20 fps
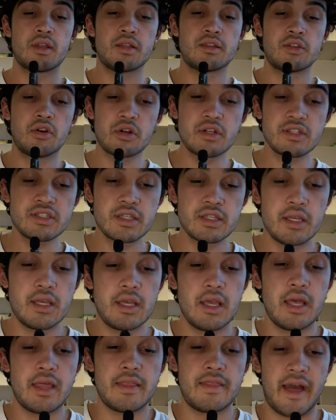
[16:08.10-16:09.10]
doors.
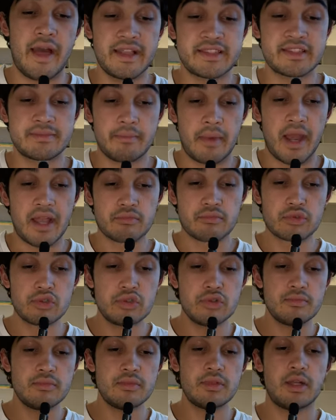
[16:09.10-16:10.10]
That's my
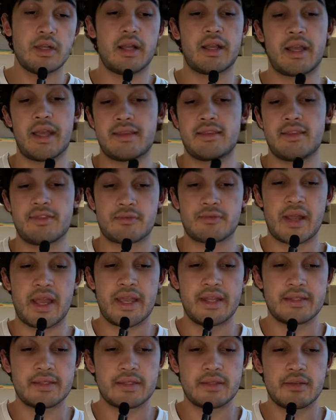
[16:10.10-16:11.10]
room. Again, to the
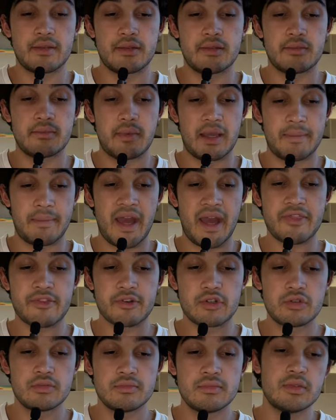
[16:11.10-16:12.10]
right, my
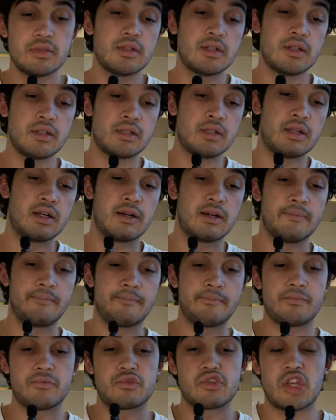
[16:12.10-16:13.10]
bathroom.
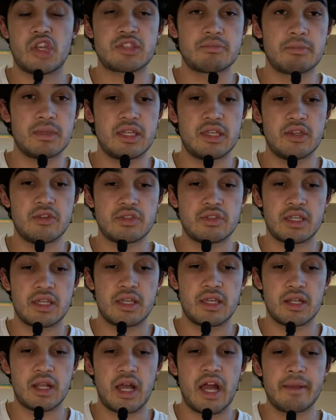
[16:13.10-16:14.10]
Just me using
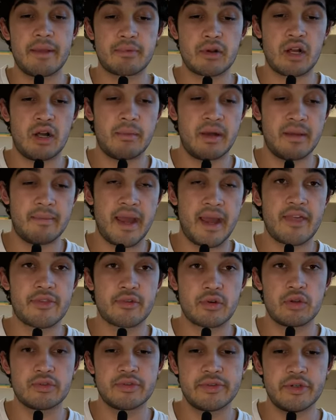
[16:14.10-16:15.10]
it. I brought my
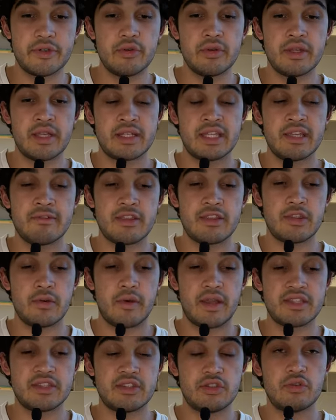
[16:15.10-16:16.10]
bathrobe too, and even though
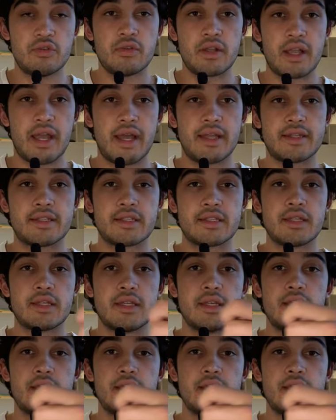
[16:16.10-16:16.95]
I do get